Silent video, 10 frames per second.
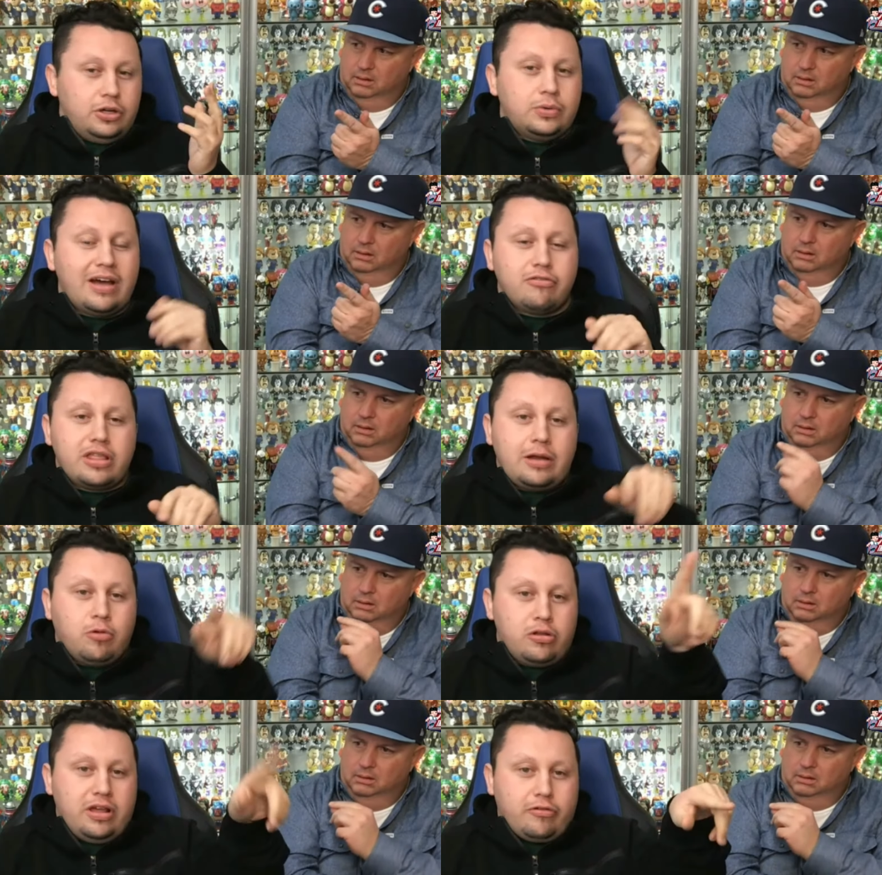Speaker 1: whoever they
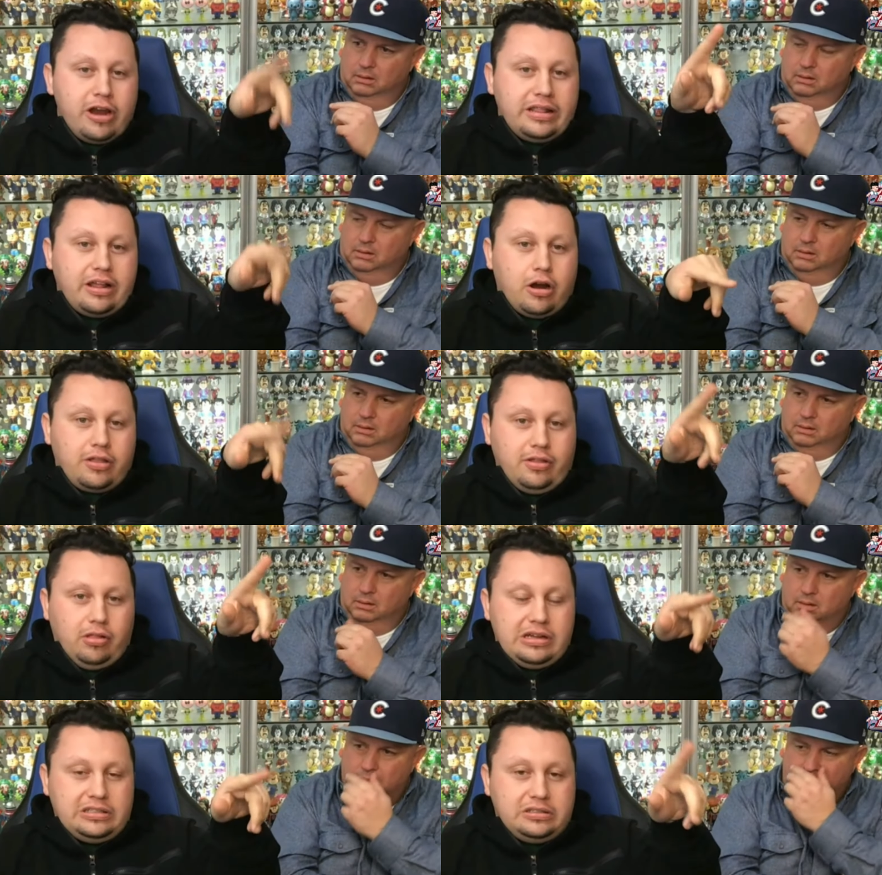were, they're right there on the
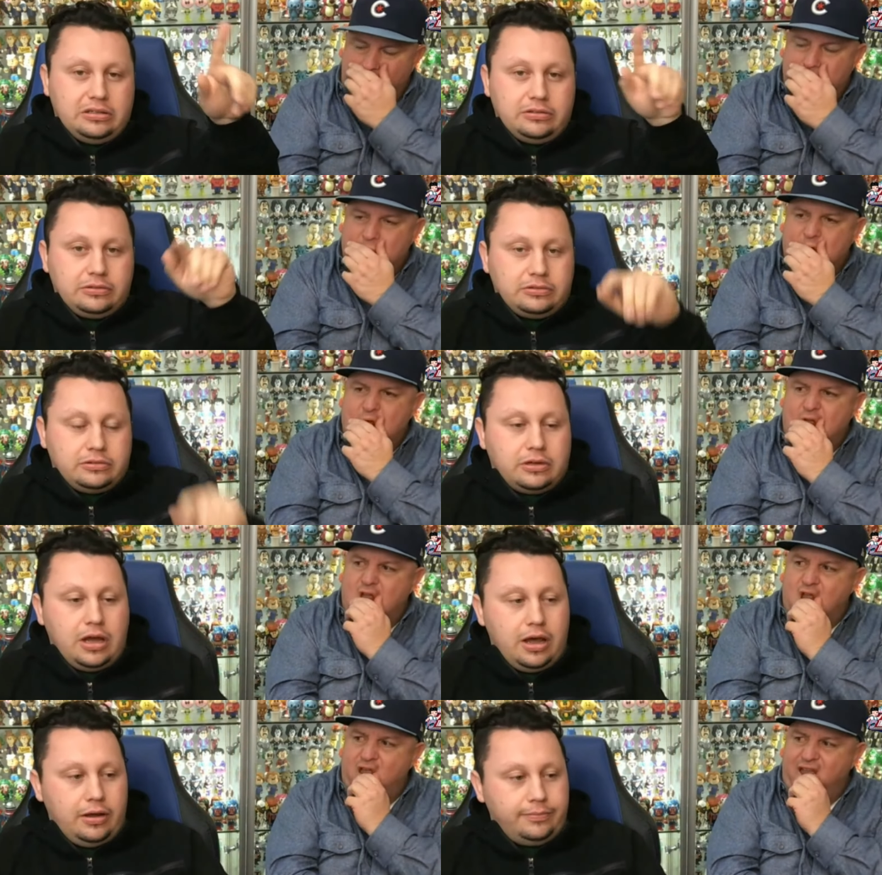list. Yeah.
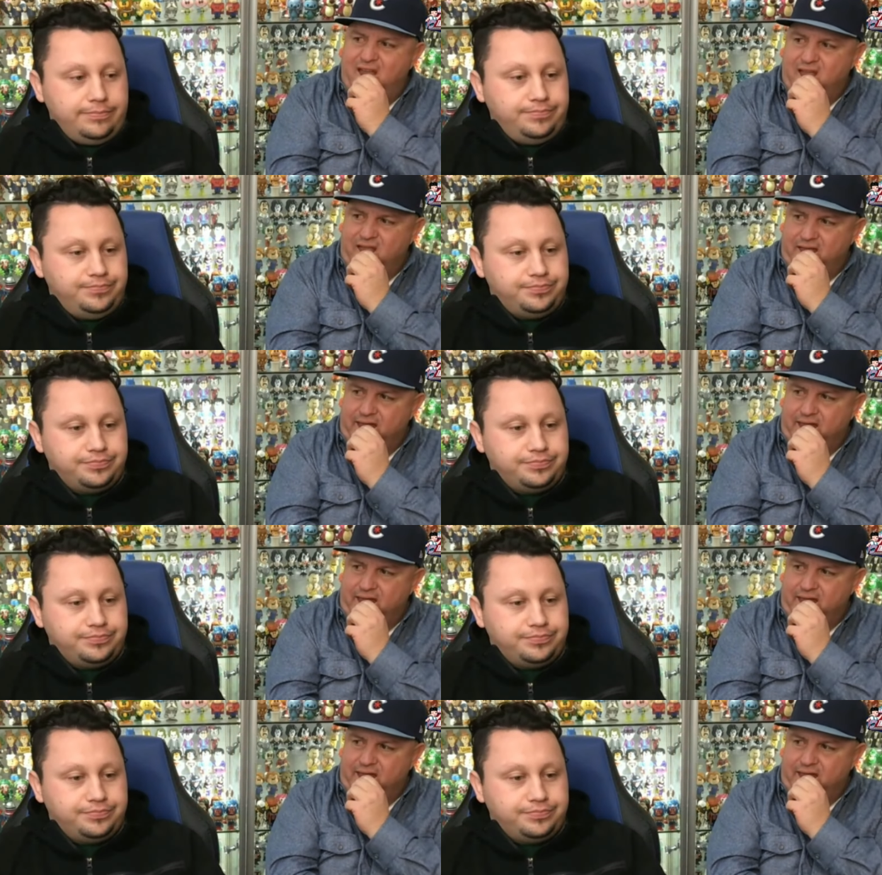Um,